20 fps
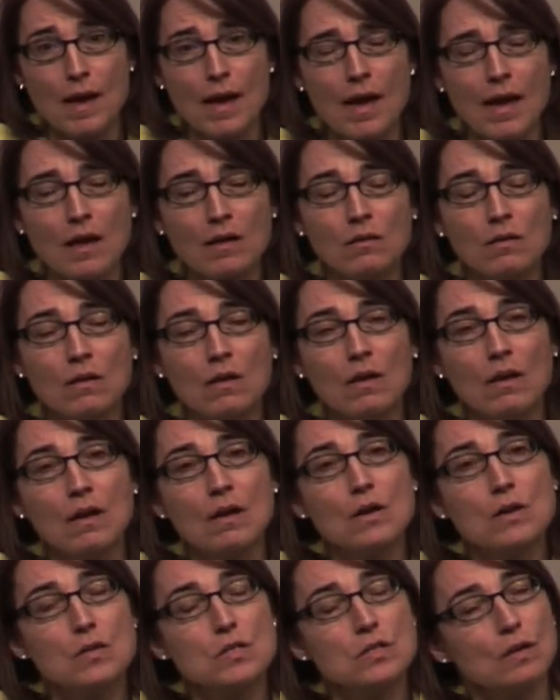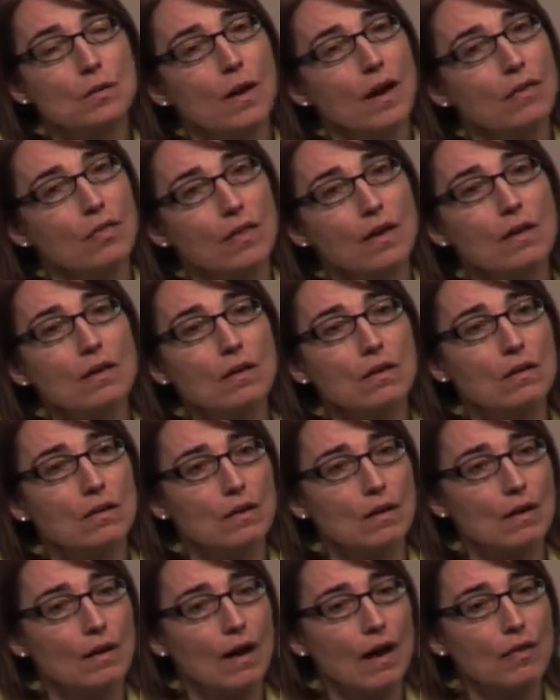And so I think
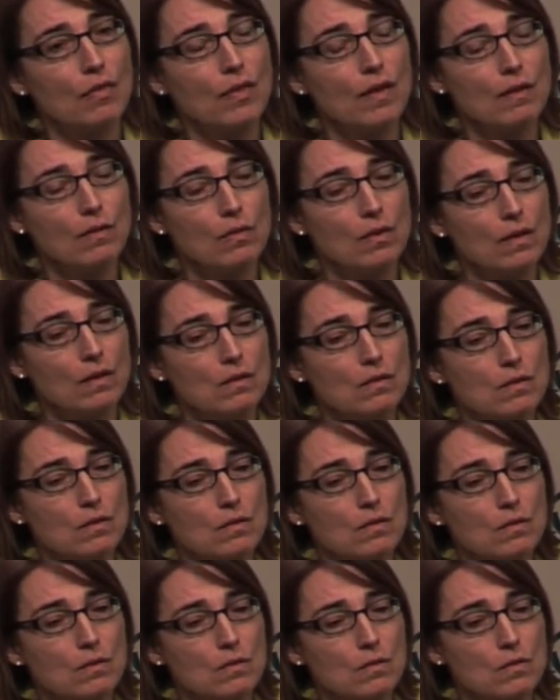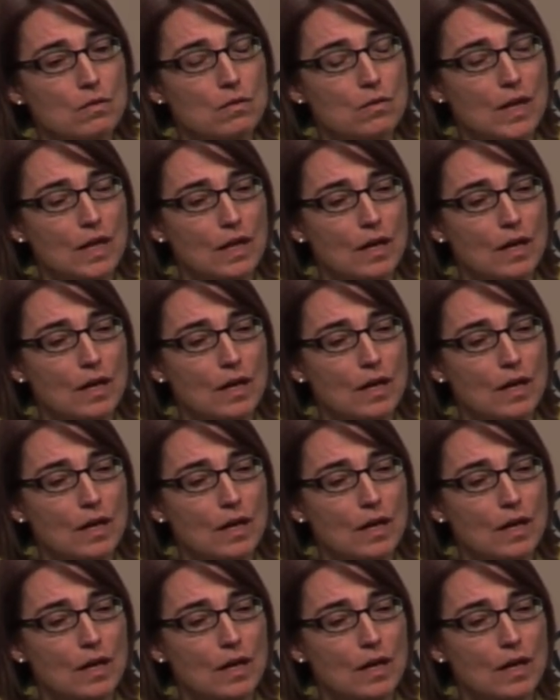that